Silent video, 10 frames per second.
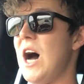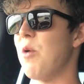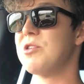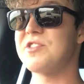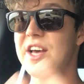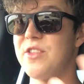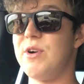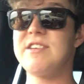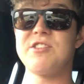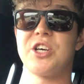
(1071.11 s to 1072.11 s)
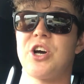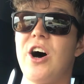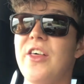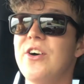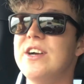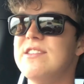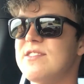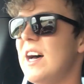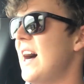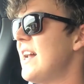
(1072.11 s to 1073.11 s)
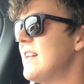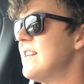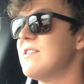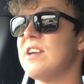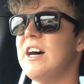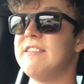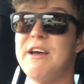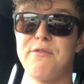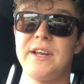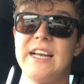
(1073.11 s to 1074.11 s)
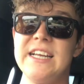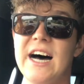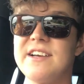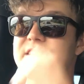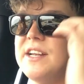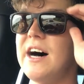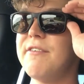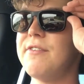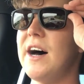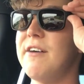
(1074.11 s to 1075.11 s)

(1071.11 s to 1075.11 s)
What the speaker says: I will say the rest of the car, though, inside is definitely nice enough.